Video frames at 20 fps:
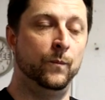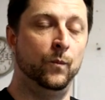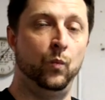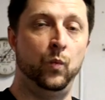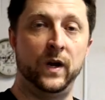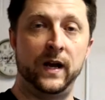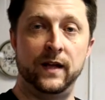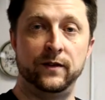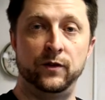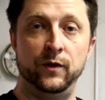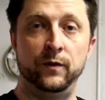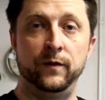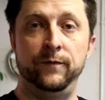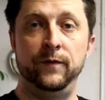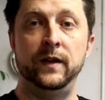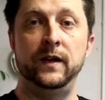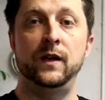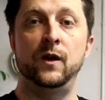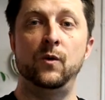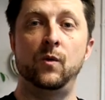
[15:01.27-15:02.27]
when I do the
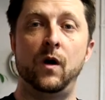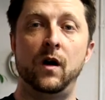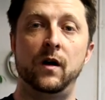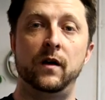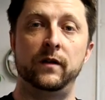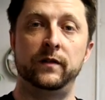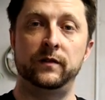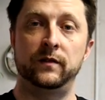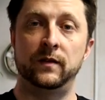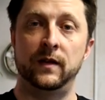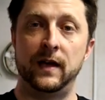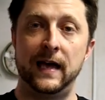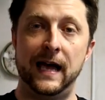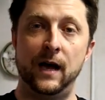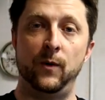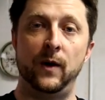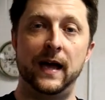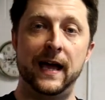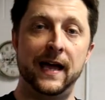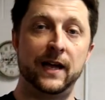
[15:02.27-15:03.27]
video on
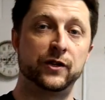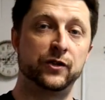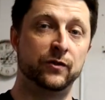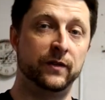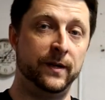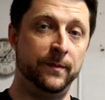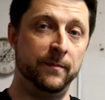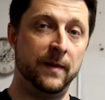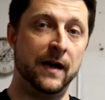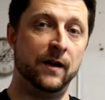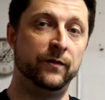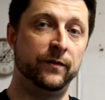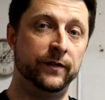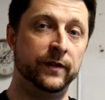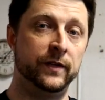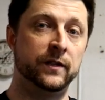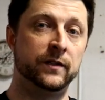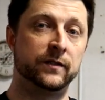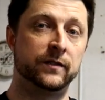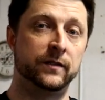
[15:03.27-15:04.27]
how I actually mount
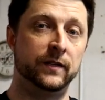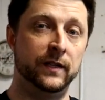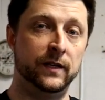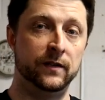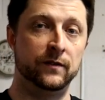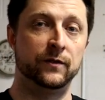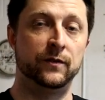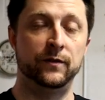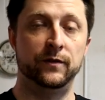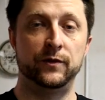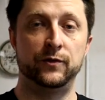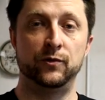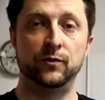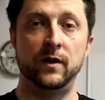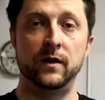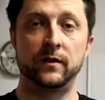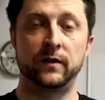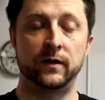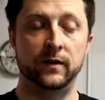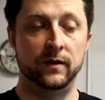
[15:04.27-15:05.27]
this into the
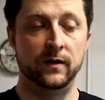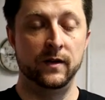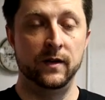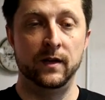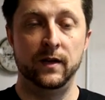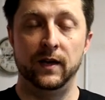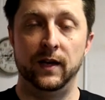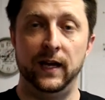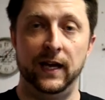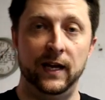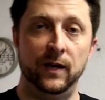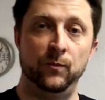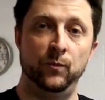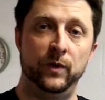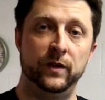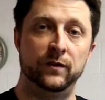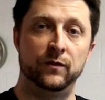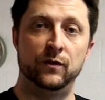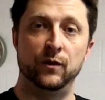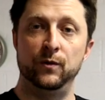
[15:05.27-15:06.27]
truck, and
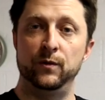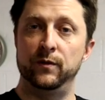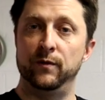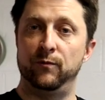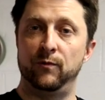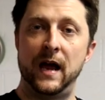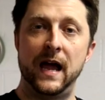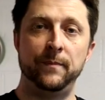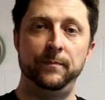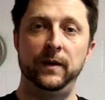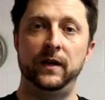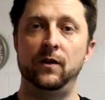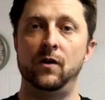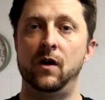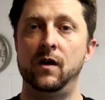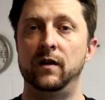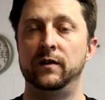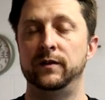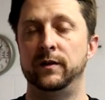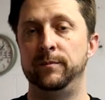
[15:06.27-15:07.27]
we do the wrapping
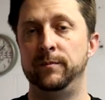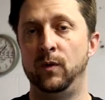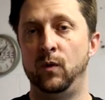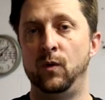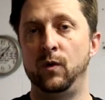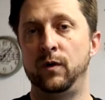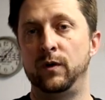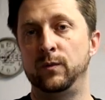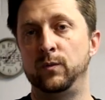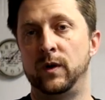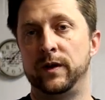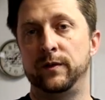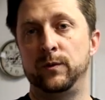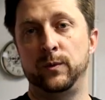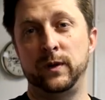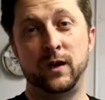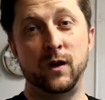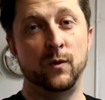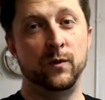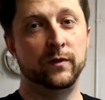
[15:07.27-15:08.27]
on the board, whether
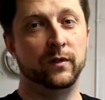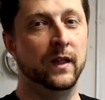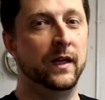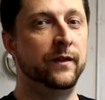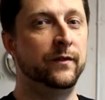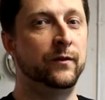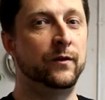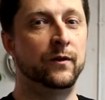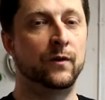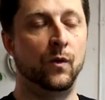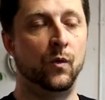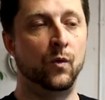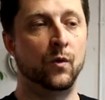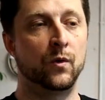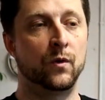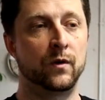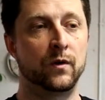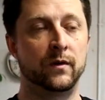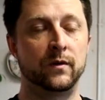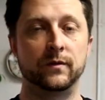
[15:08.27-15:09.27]
we go with leather
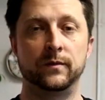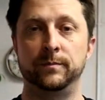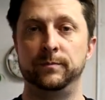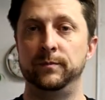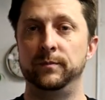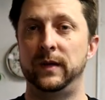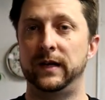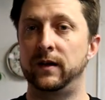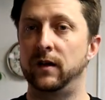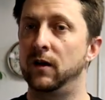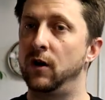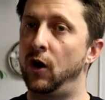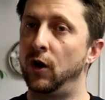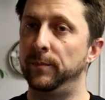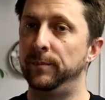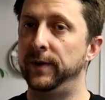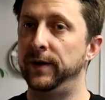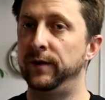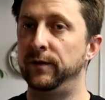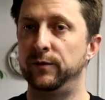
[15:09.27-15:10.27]
or like a
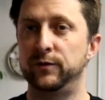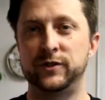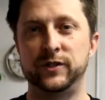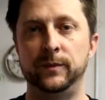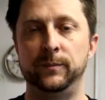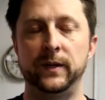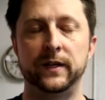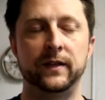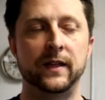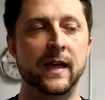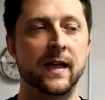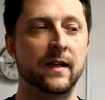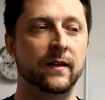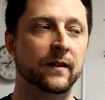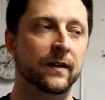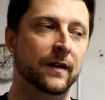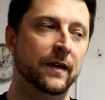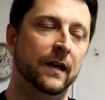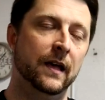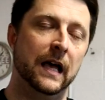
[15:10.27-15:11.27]
carpet or something like
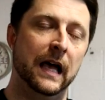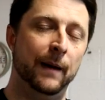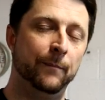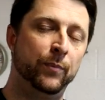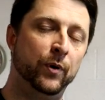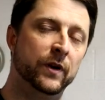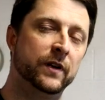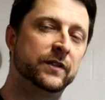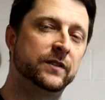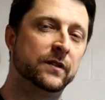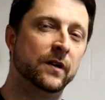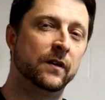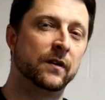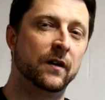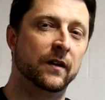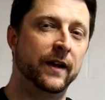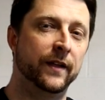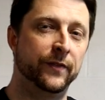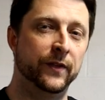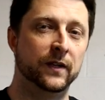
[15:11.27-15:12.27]
that. I'm pretty stuck
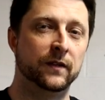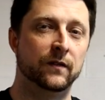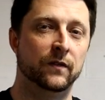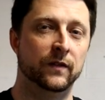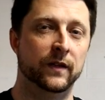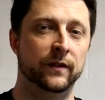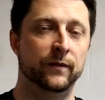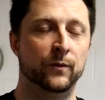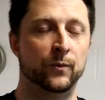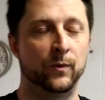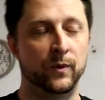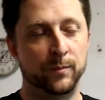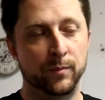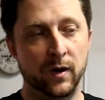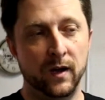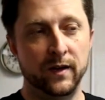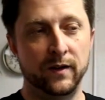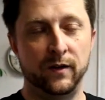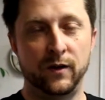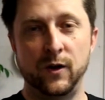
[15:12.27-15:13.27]
on, I think, the leather. We're
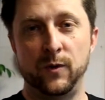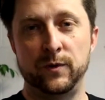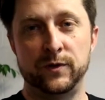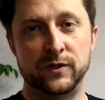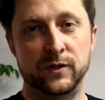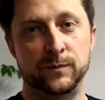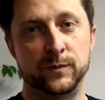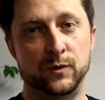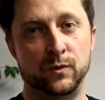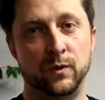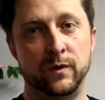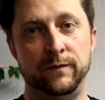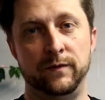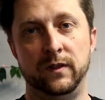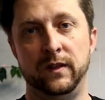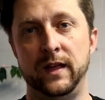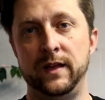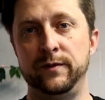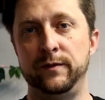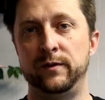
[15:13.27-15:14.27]
probably gonna go with some sort of a
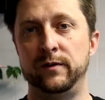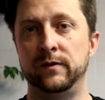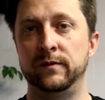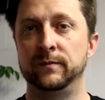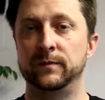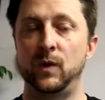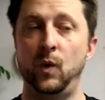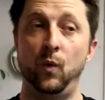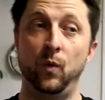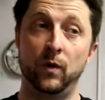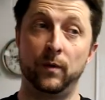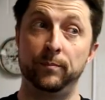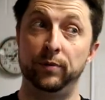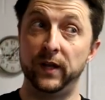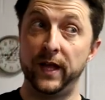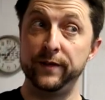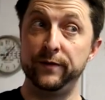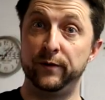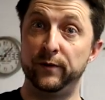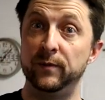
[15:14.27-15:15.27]
leather or a
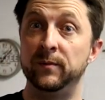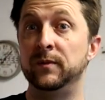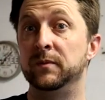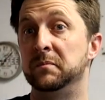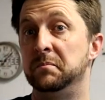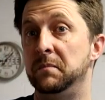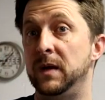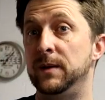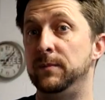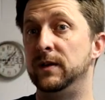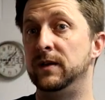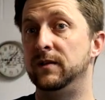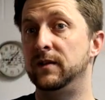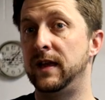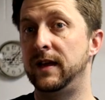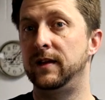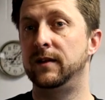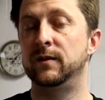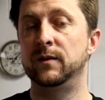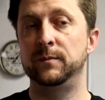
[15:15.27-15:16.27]
pleather. Maybe it
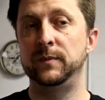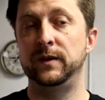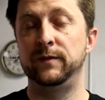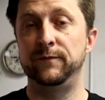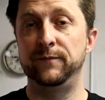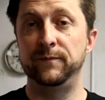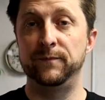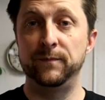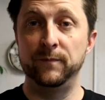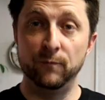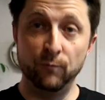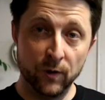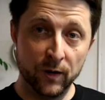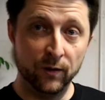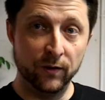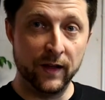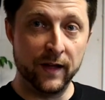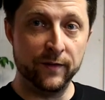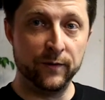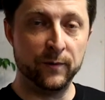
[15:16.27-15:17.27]
ain't gonna be
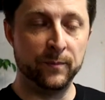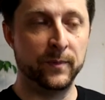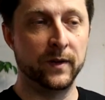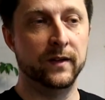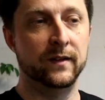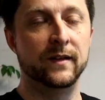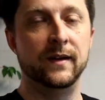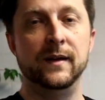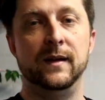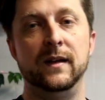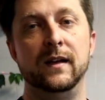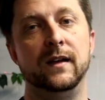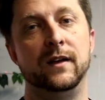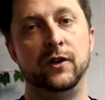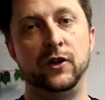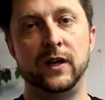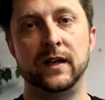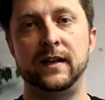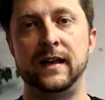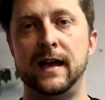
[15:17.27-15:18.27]
real leather, but
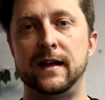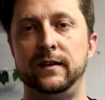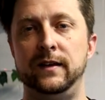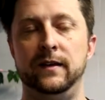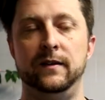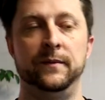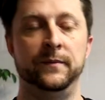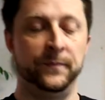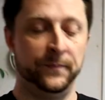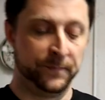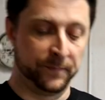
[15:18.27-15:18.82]
you get the idea.